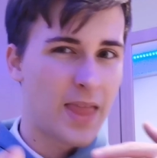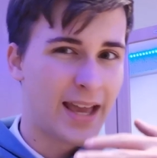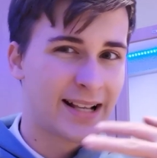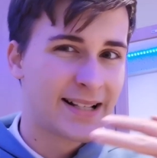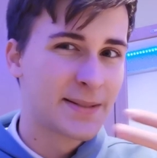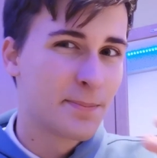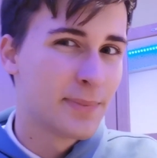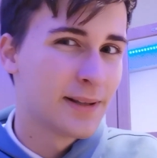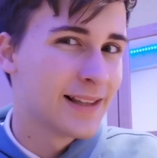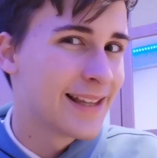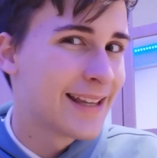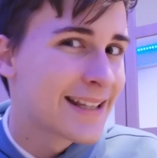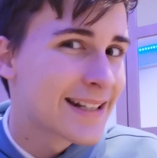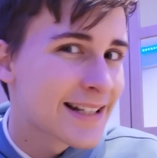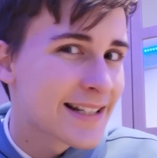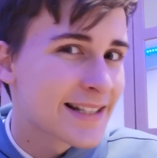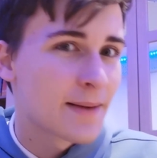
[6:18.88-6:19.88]

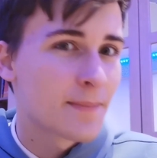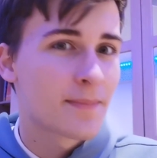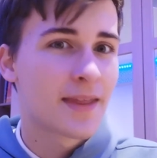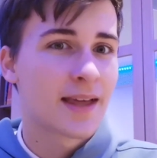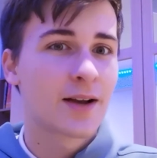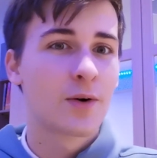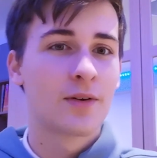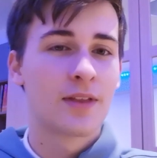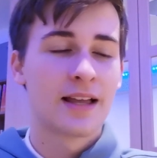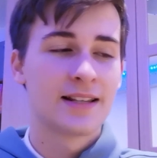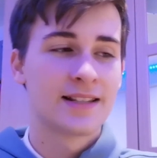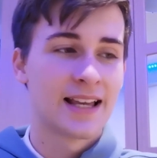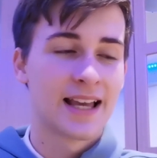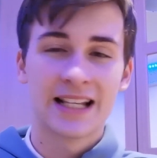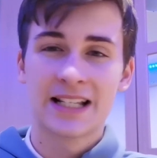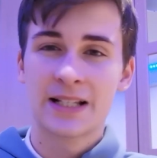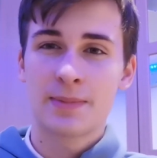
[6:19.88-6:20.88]
explain something, or they'd
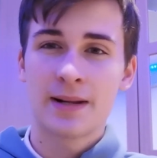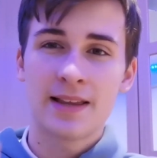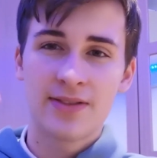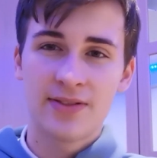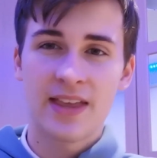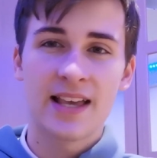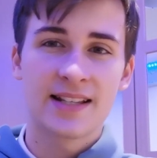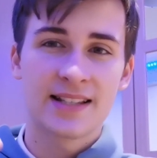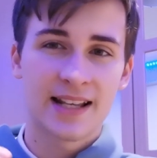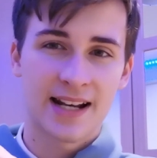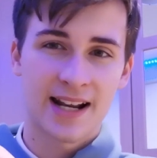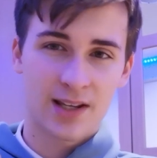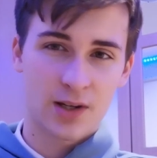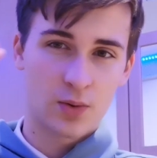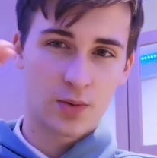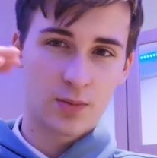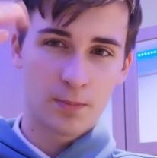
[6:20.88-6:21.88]
say, explain this, and
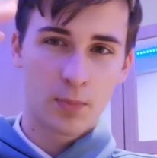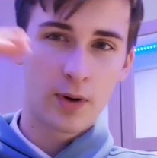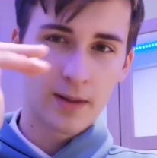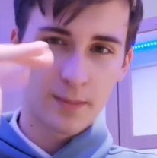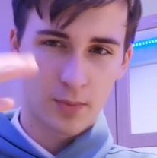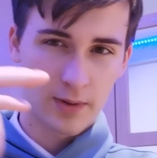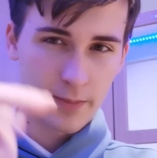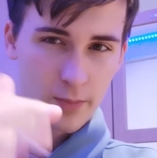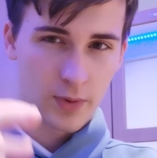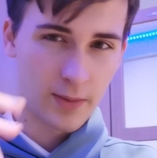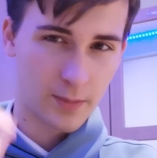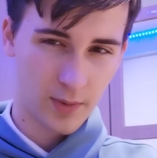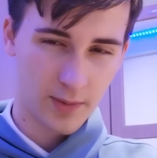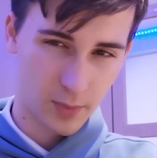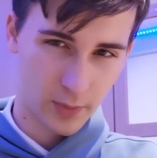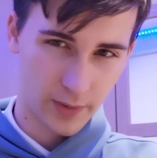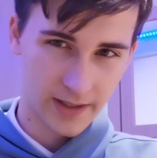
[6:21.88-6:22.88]
I go, point, point, point,
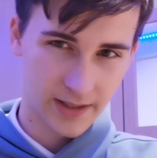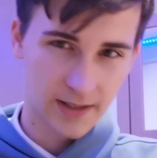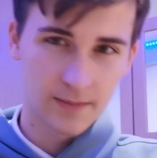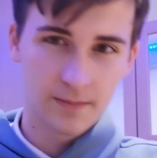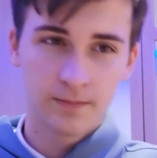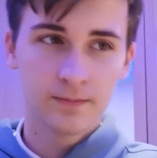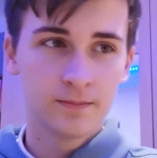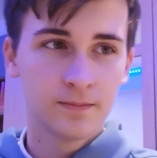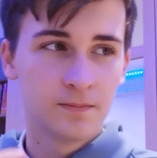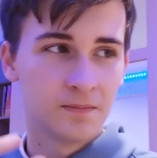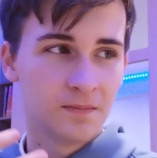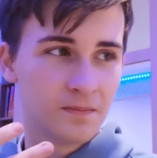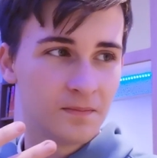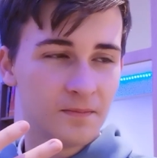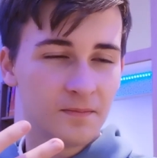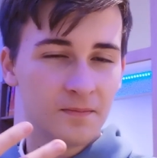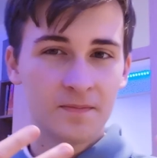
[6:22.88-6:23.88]
point, point.
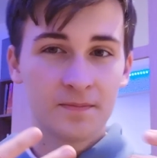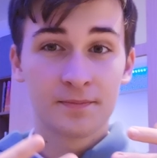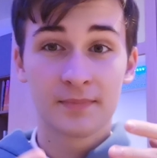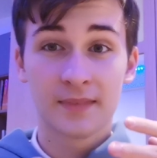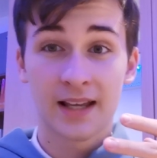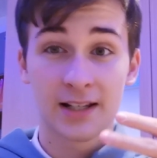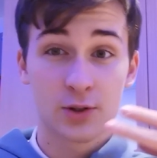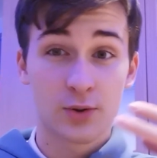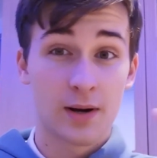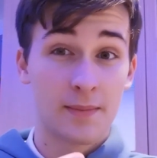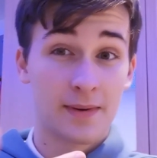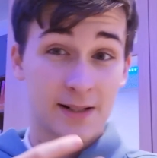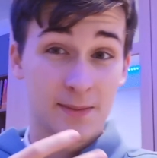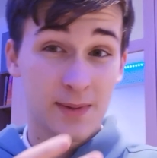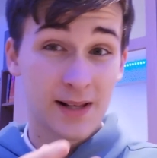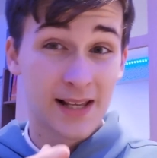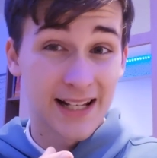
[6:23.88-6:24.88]
So I'm
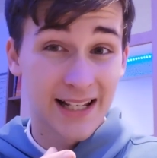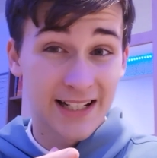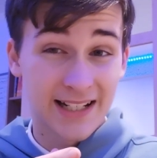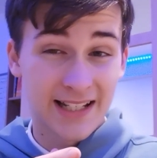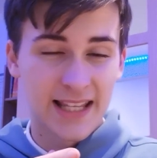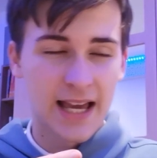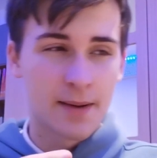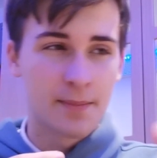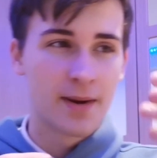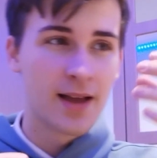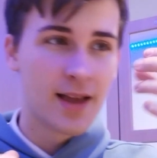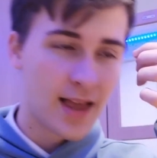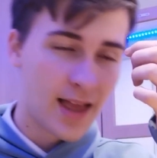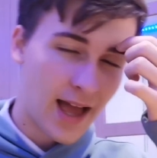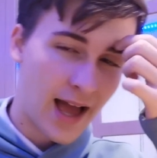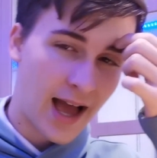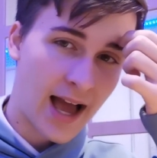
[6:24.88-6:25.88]
explaining it to them.
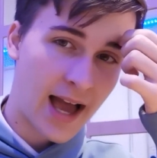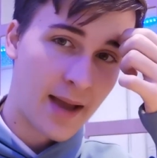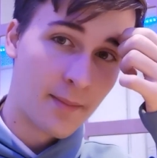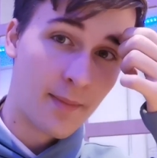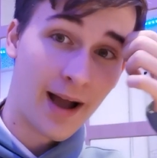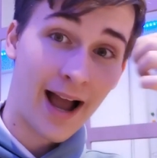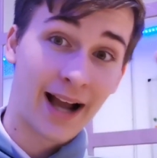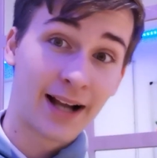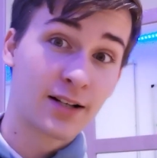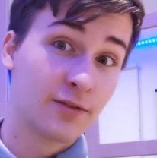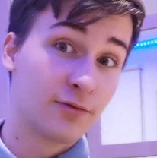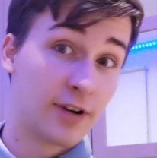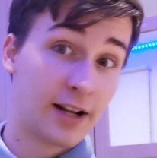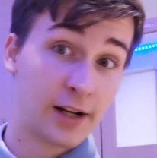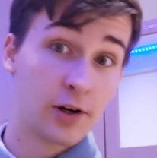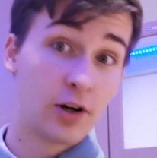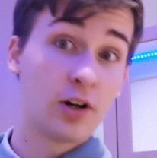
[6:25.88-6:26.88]
I'm active
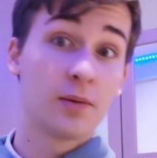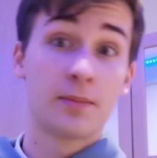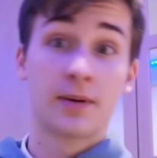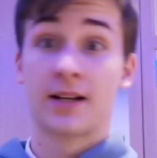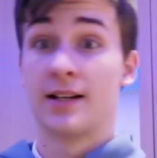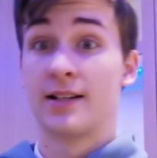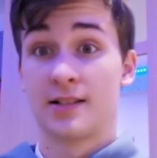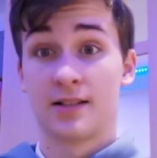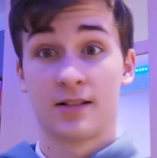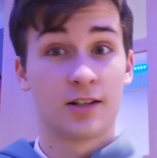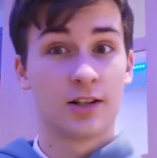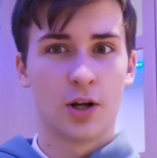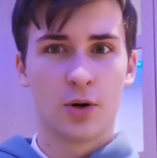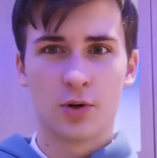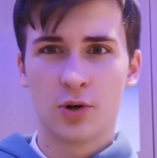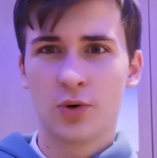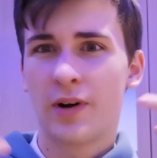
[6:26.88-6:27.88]
recall, because, you
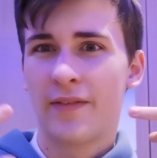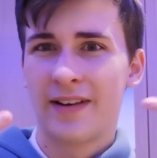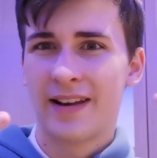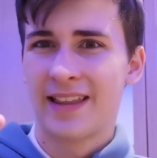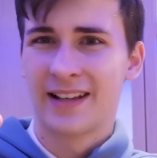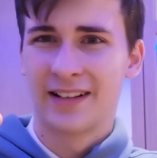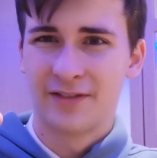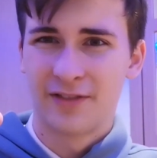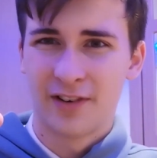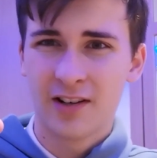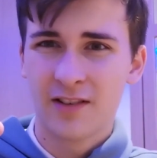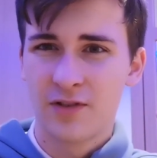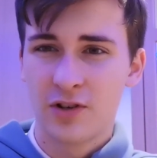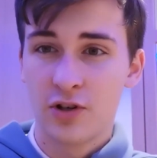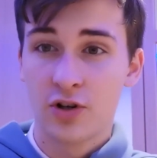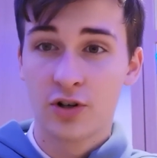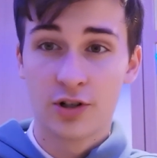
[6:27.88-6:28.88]
know, you don't have anything in front
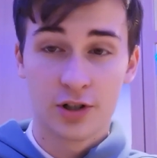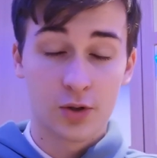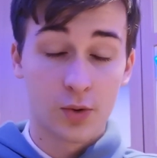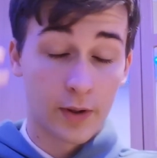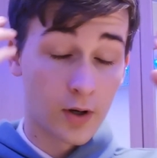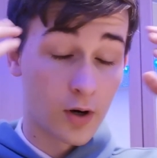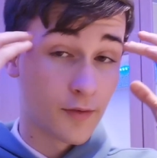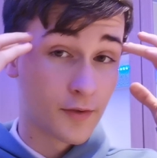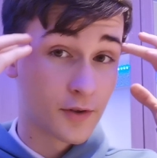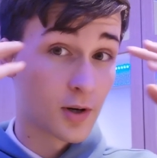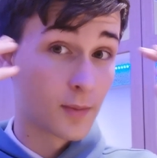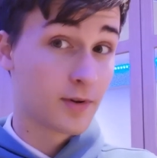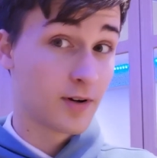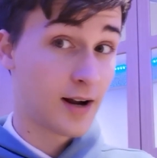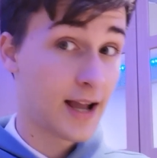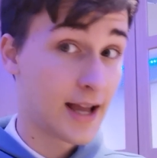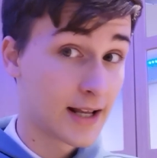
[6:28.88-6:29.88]
of you, you're just going off the top
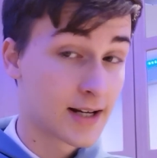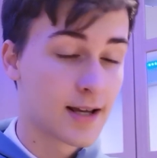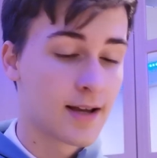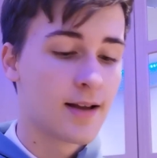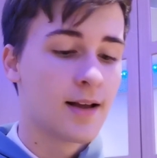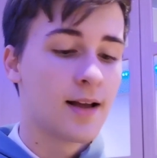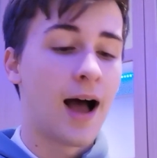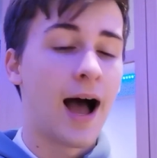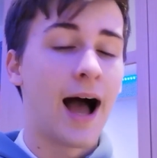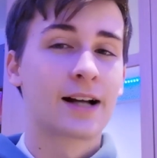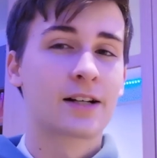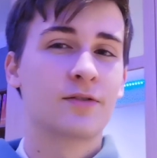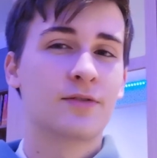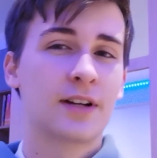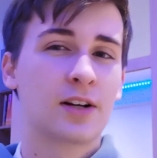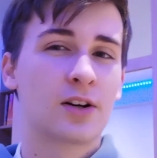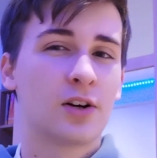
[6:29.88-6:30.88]
of your head.
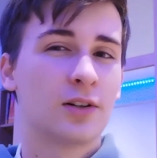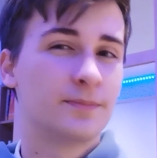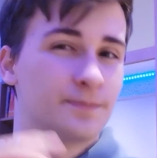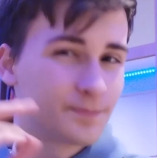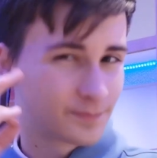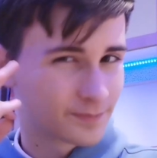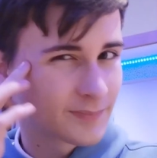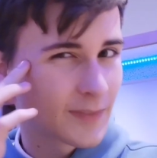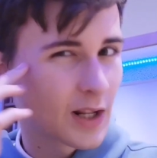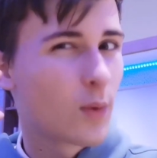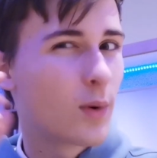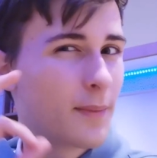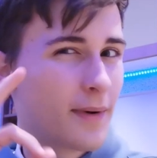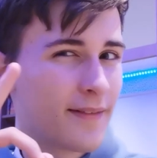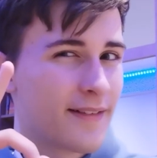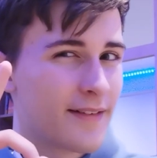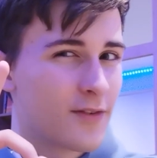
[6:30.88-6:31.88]
Active recall, one
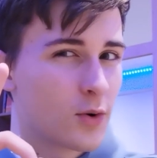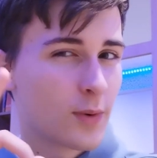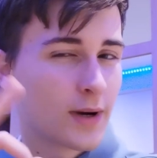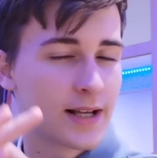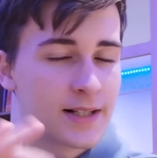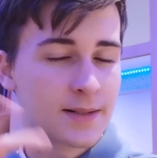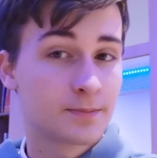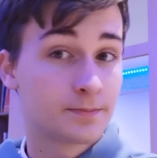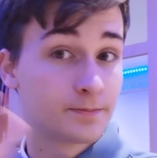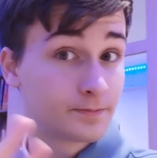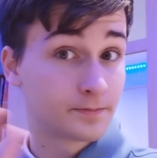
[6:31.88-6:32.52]
of my favourite ways.